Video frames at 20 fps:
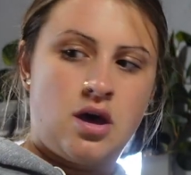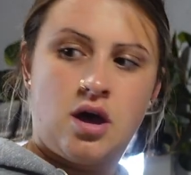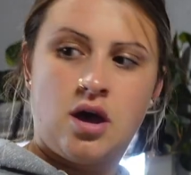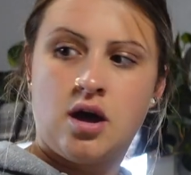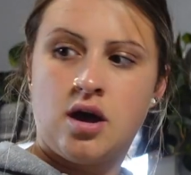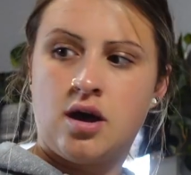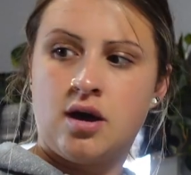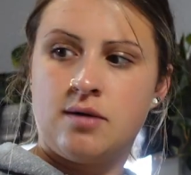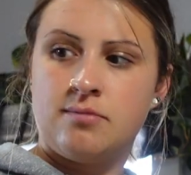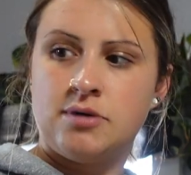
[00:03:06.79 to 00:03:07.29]

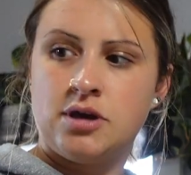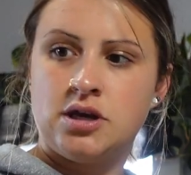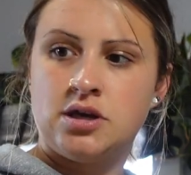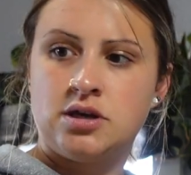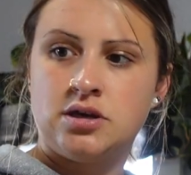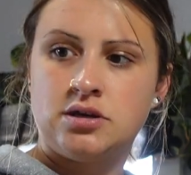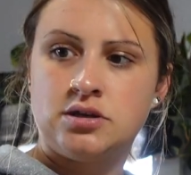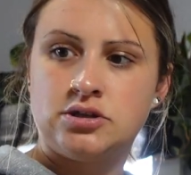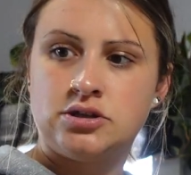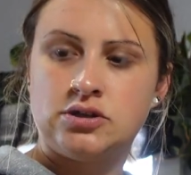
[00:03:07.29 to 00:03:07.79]
Um,
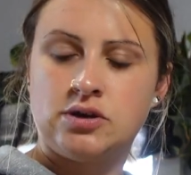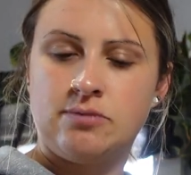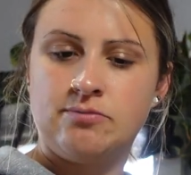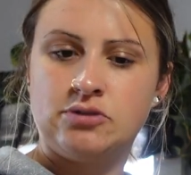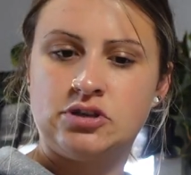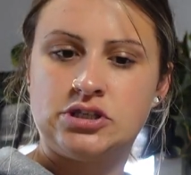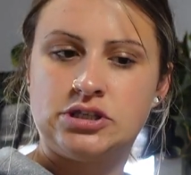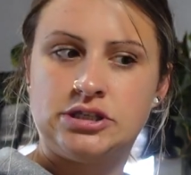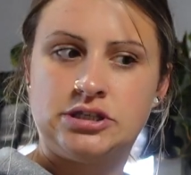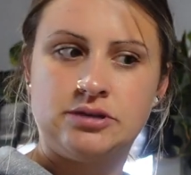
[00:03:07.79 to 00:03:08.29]
so I'm
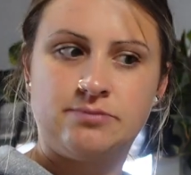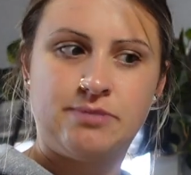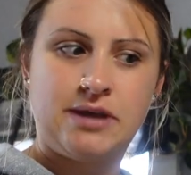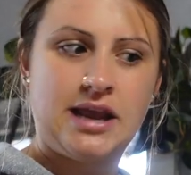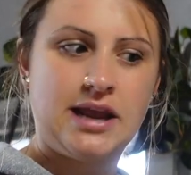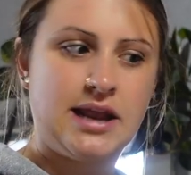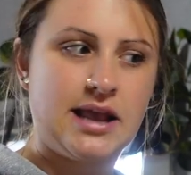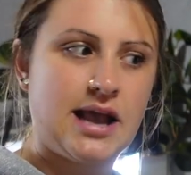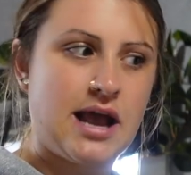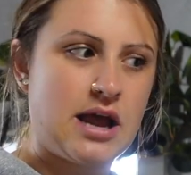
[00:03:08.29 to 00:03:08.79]

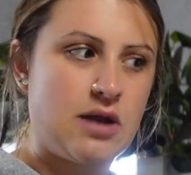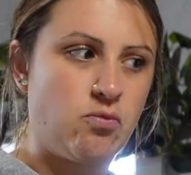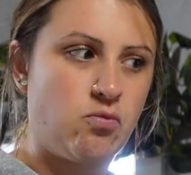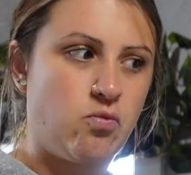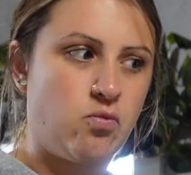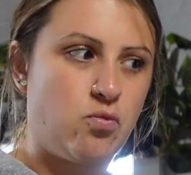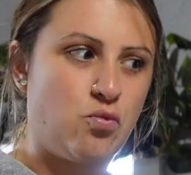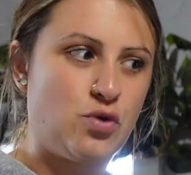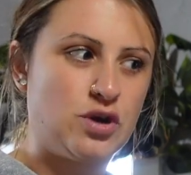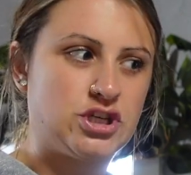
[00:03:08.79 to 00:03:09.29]
debating
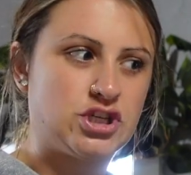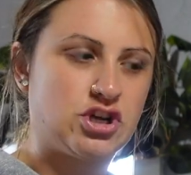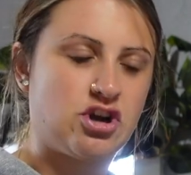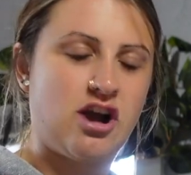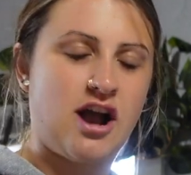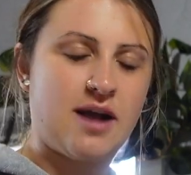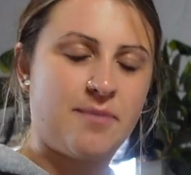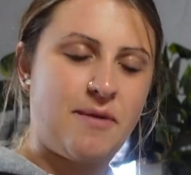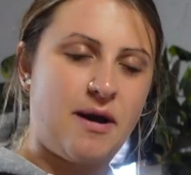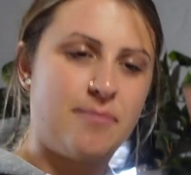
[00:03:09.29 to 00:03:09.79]
on which
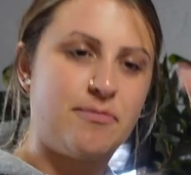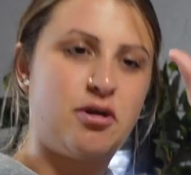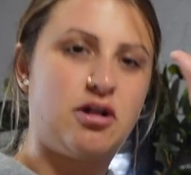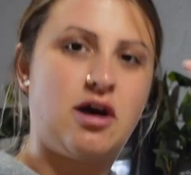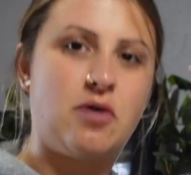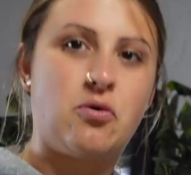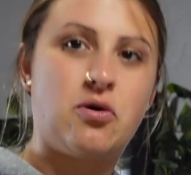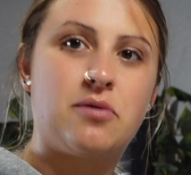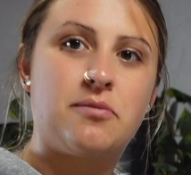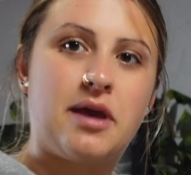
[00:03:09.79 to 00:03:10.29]
crock pot meal
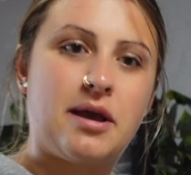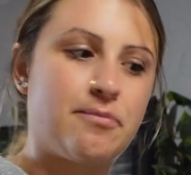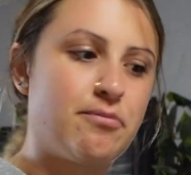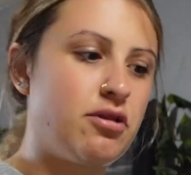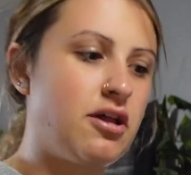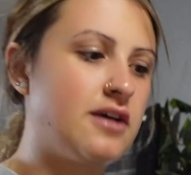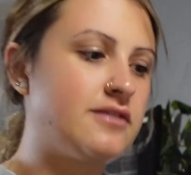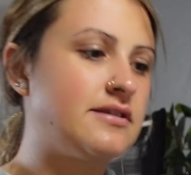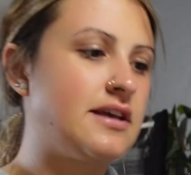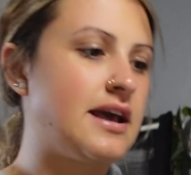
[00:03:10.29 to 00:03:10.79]
I want to make.
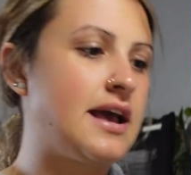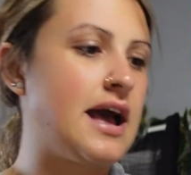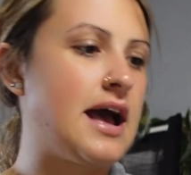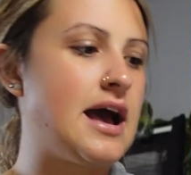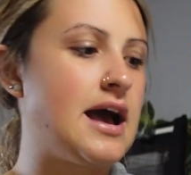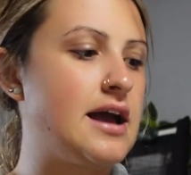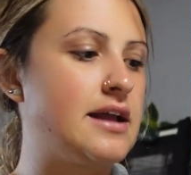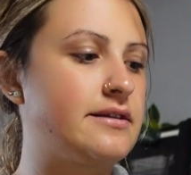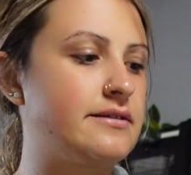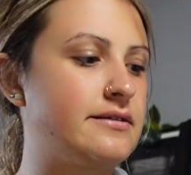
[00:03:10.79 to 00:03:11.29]
Plus I
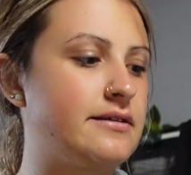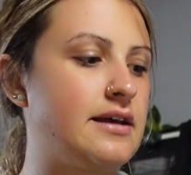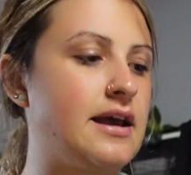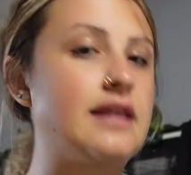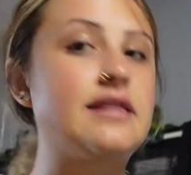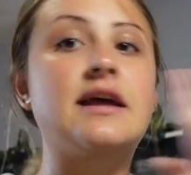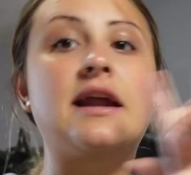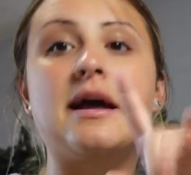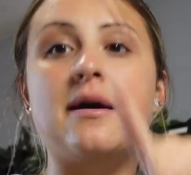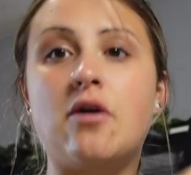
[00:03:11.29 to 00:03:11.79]
got,
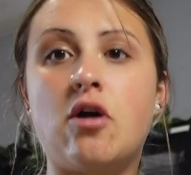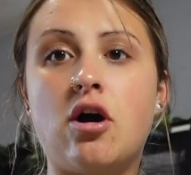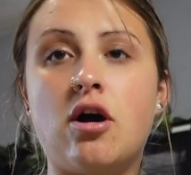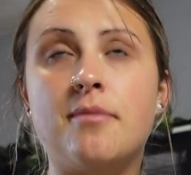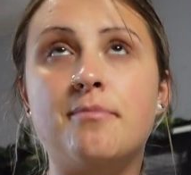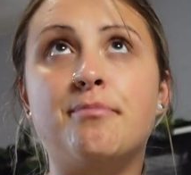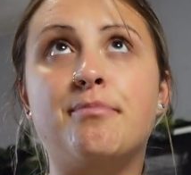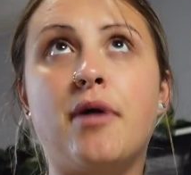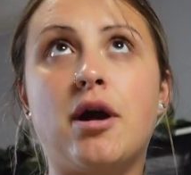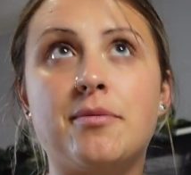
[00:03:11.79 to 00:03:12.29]
and then
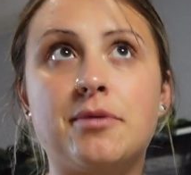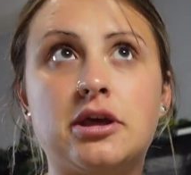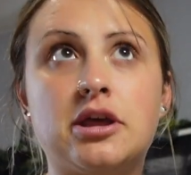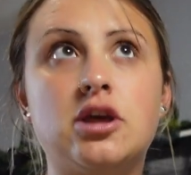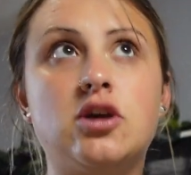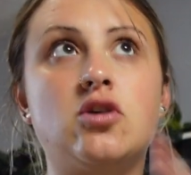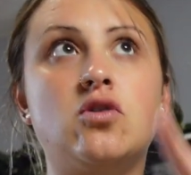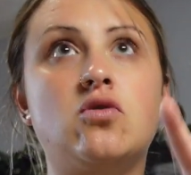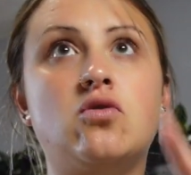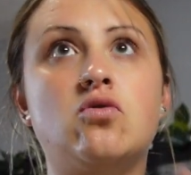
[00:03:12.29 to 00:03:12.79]
um,
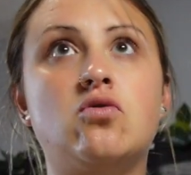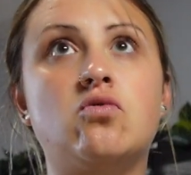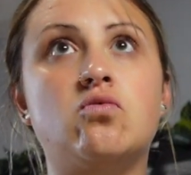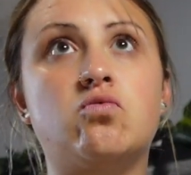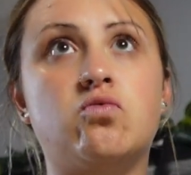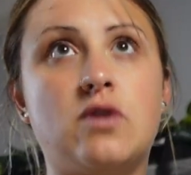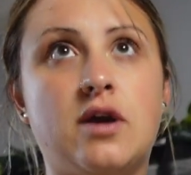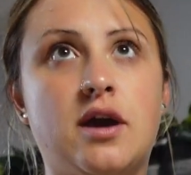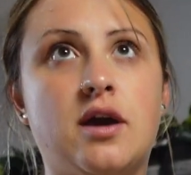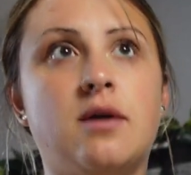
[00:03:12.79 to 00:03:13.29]
barbecue
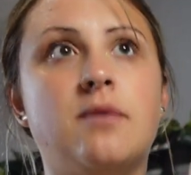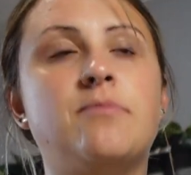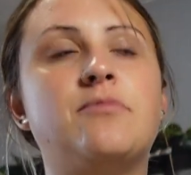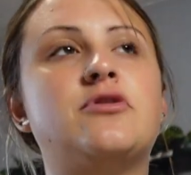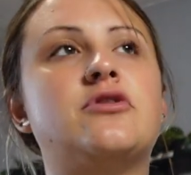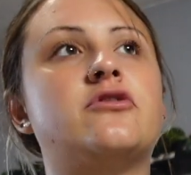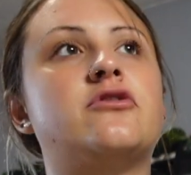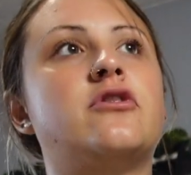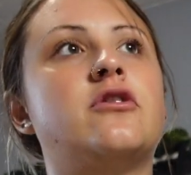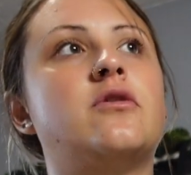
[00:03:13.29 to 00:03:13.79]

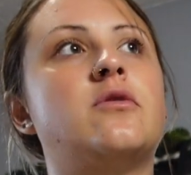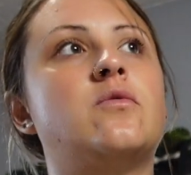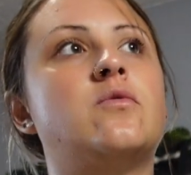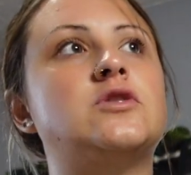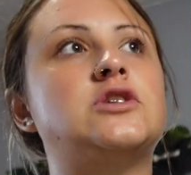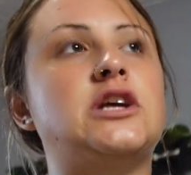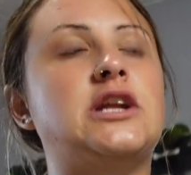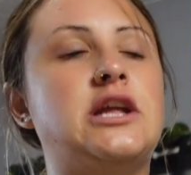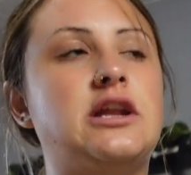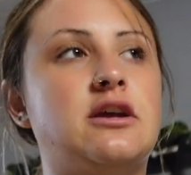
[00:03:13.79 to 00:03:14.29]
ribs,
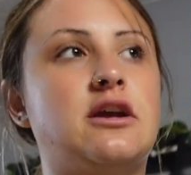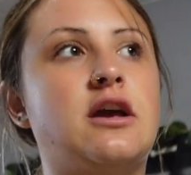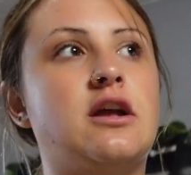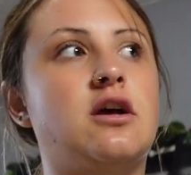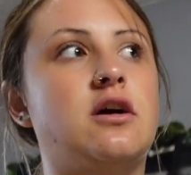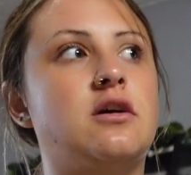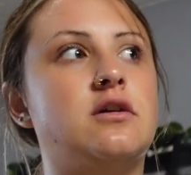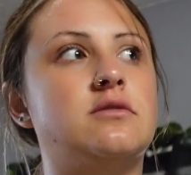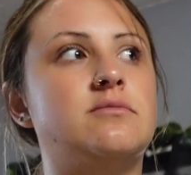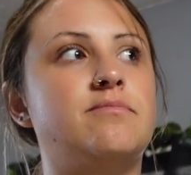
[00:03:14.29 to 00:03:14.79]
which I need to get
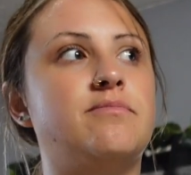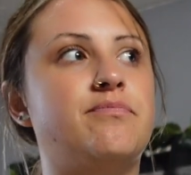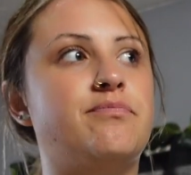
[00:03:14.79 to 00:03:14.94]
a,